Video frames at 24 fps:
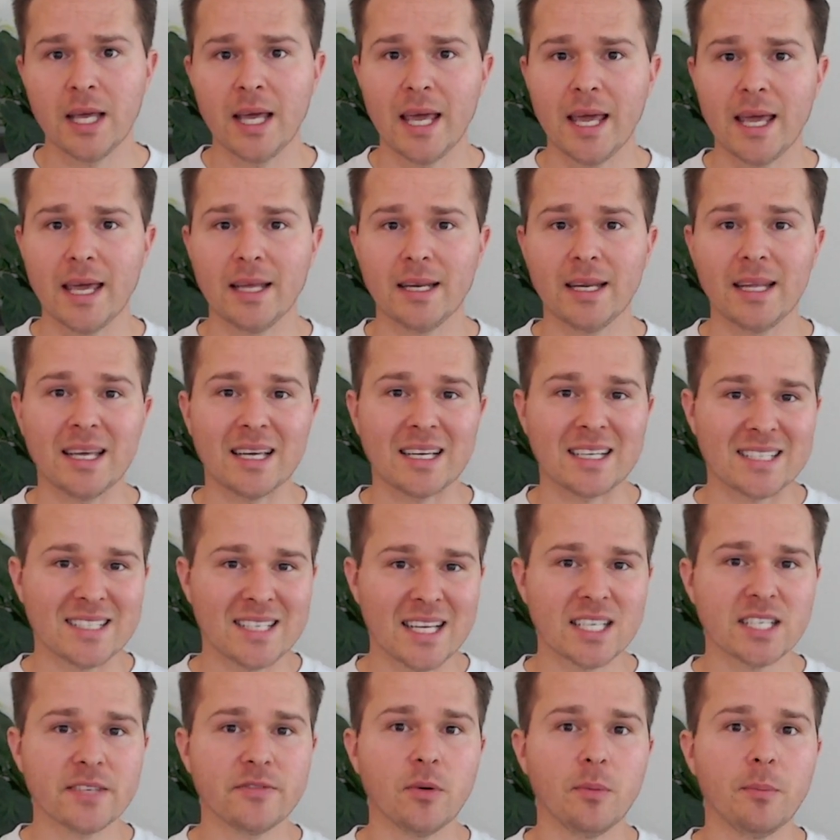And
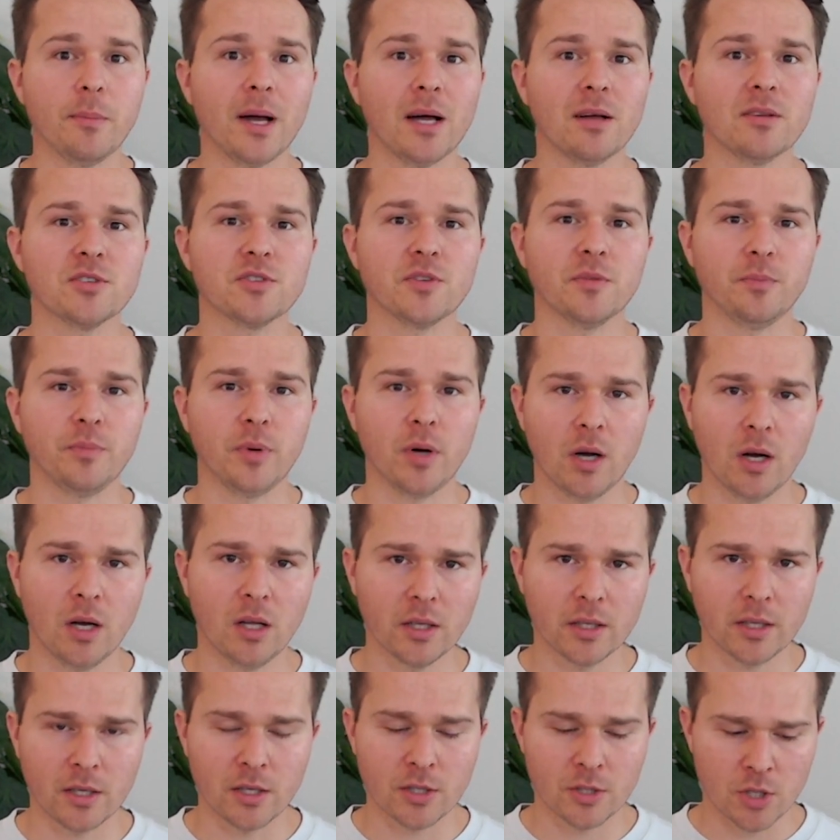excessive amounts of
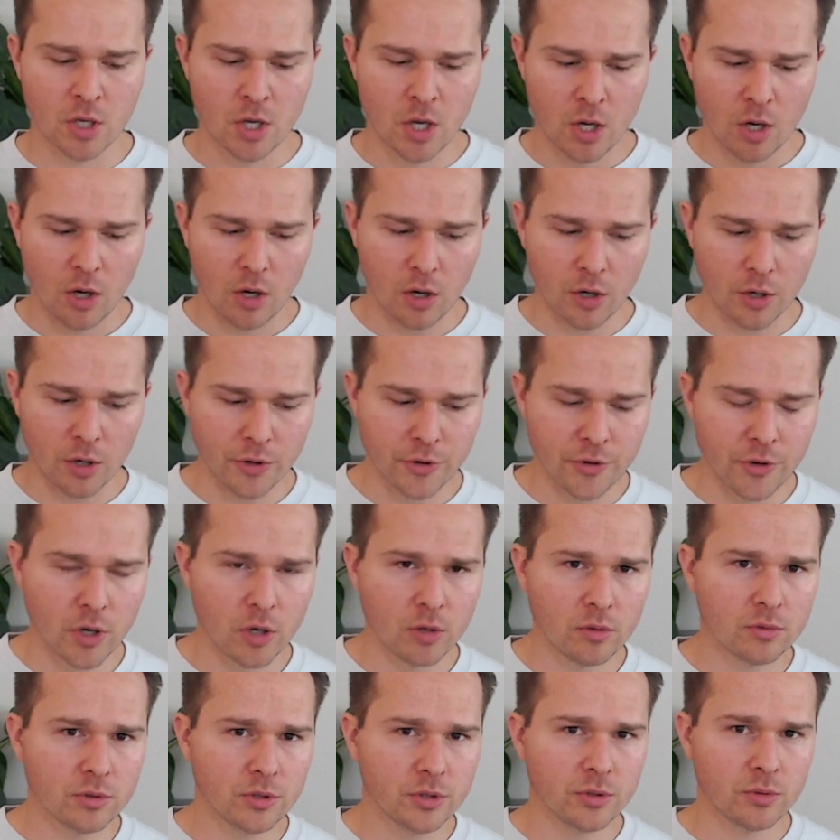polyols are
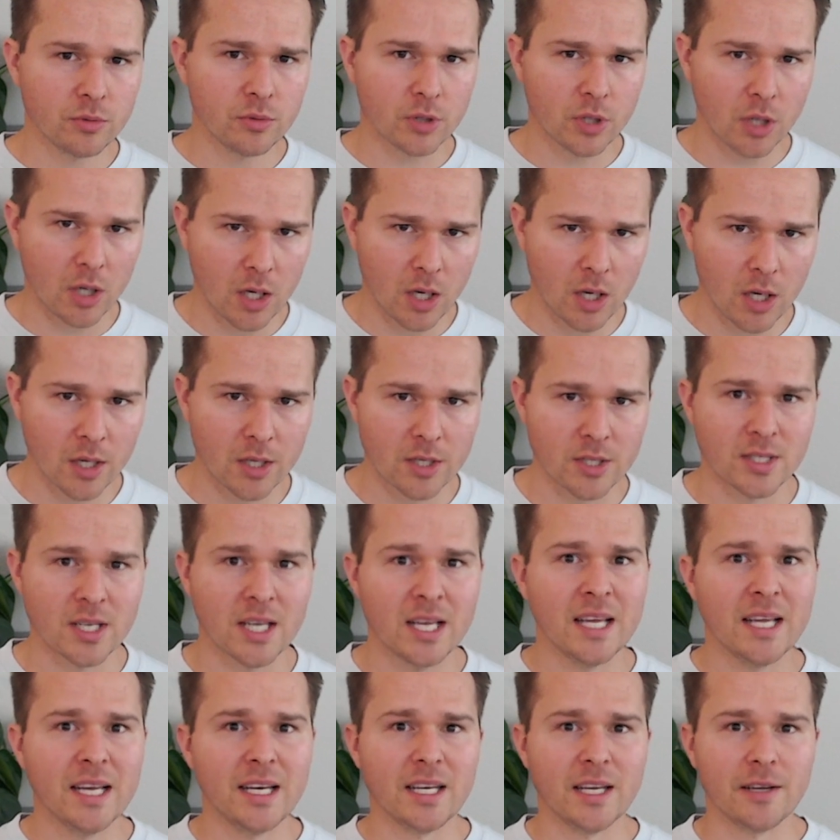known to cause
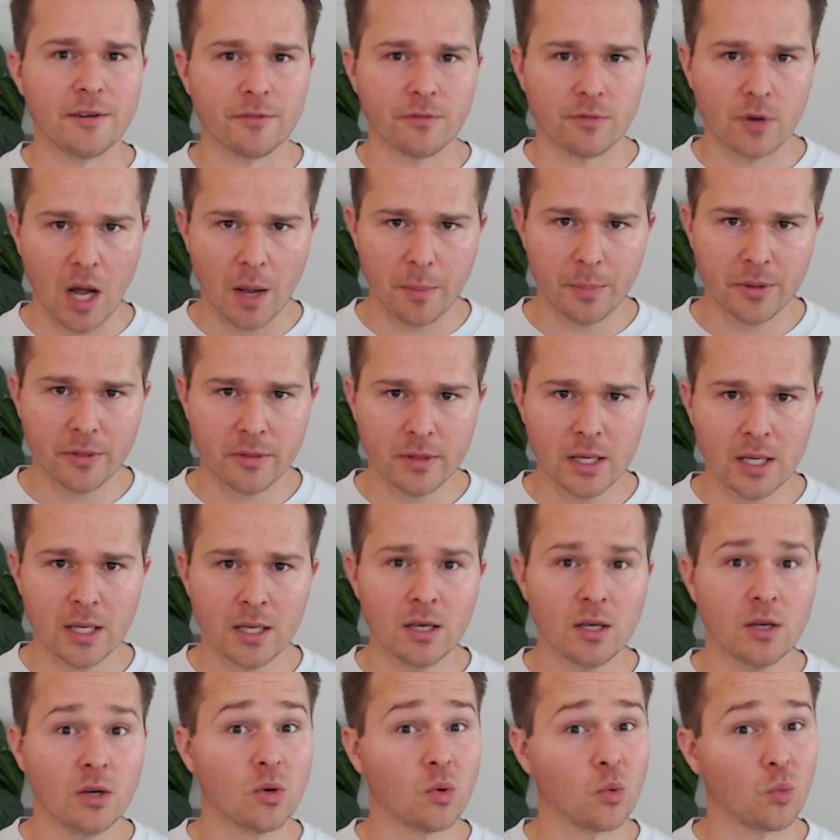
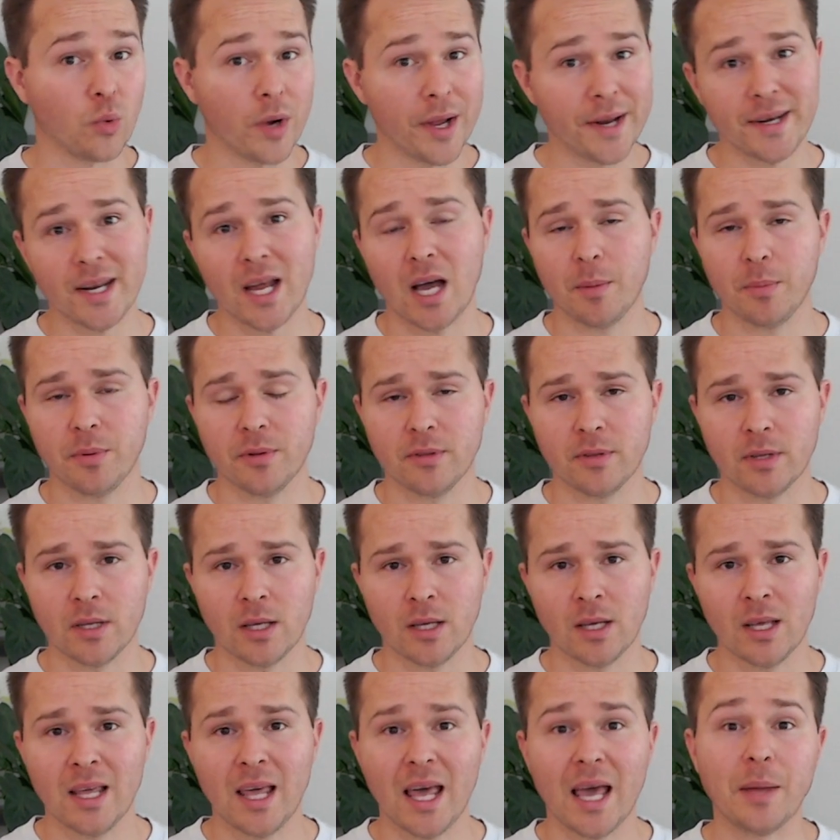nephropathy,
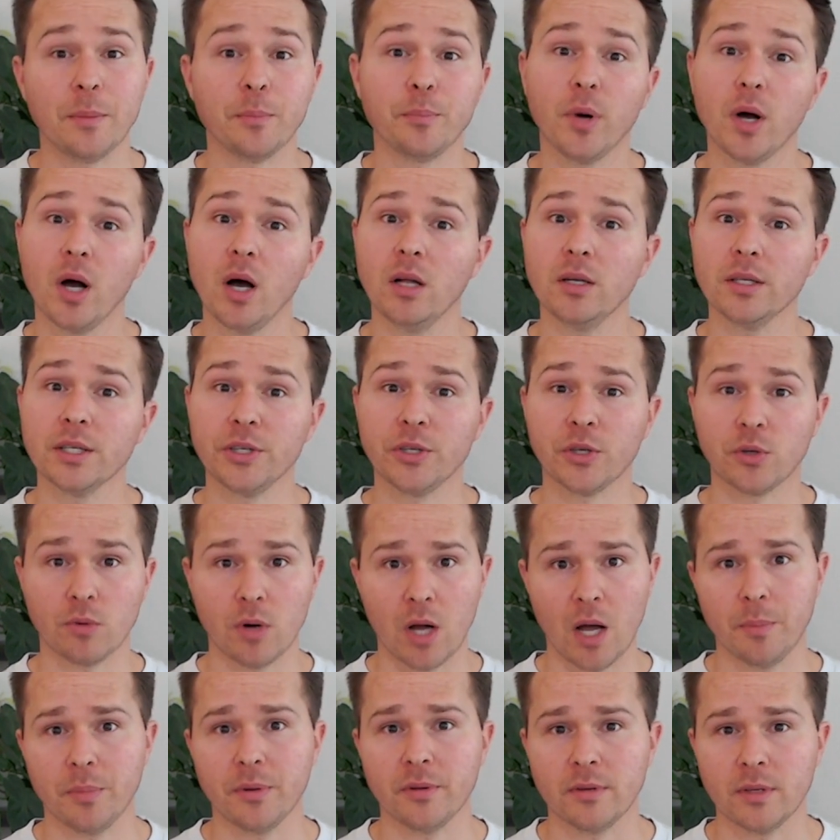retinopathy, and
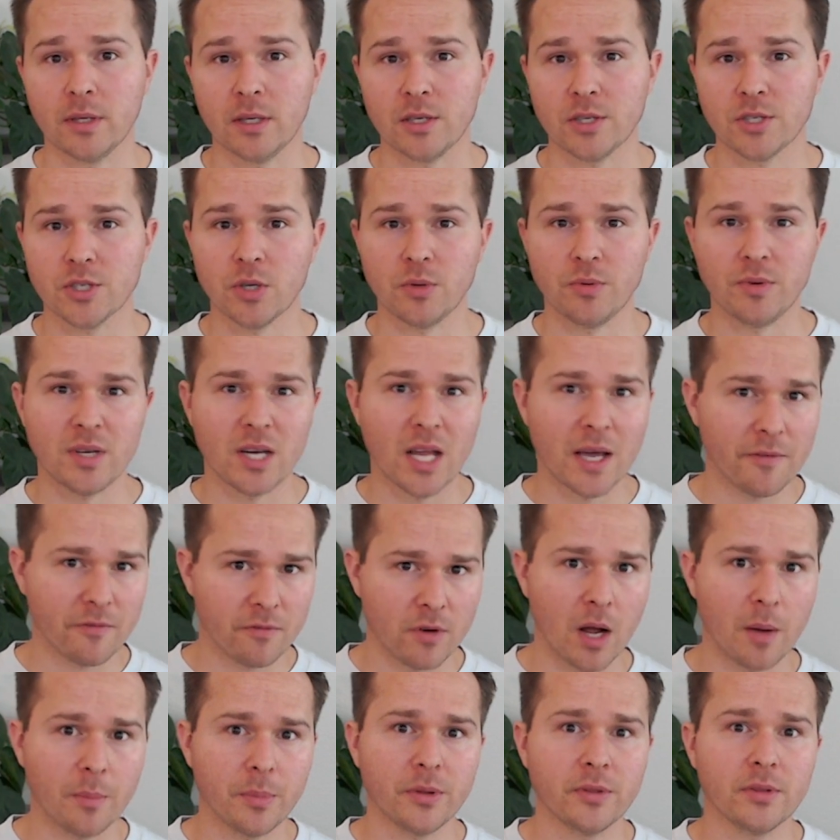polyneuropathy. So
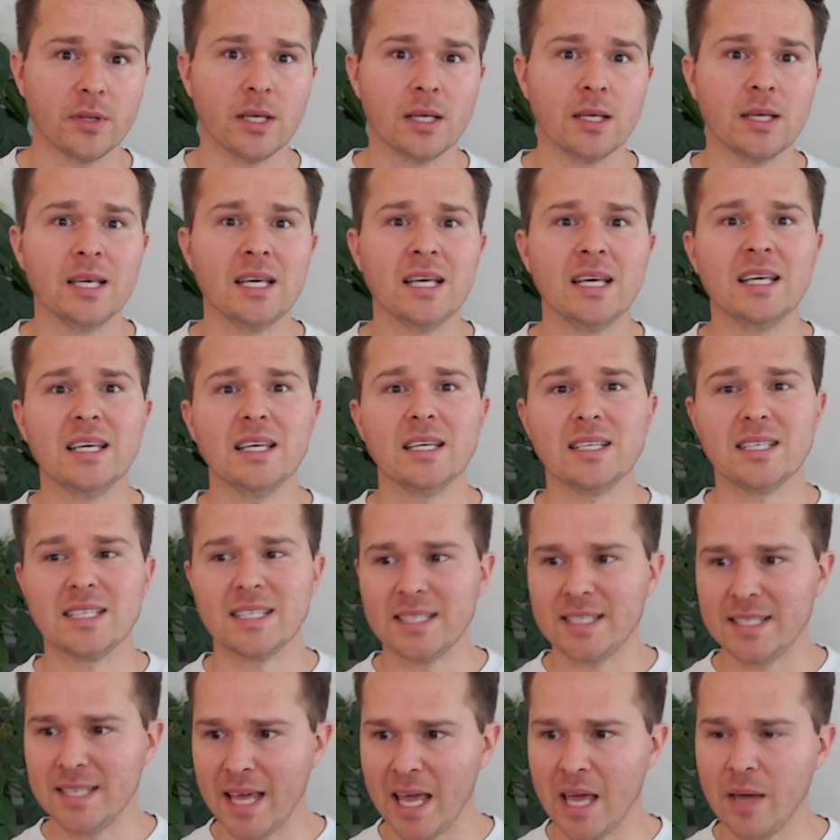nephropathy is
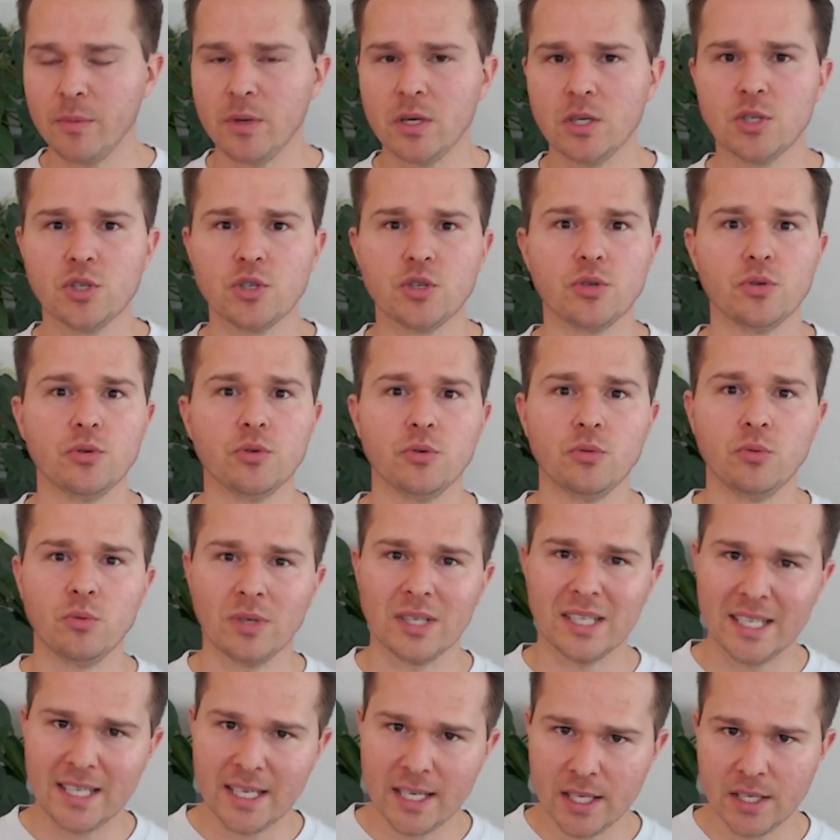damage to
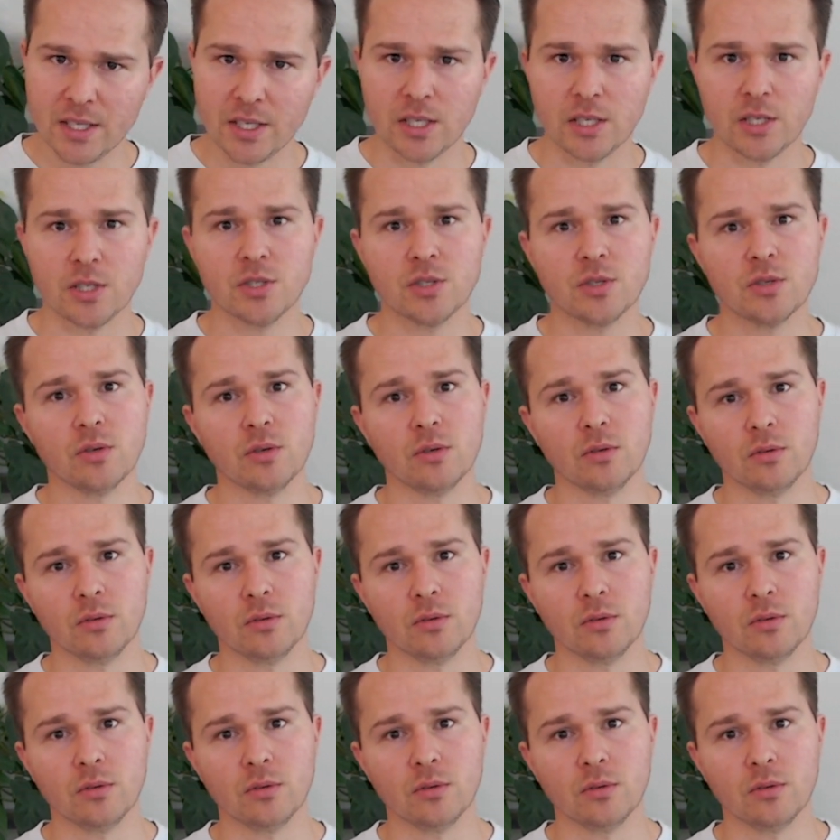kidneys,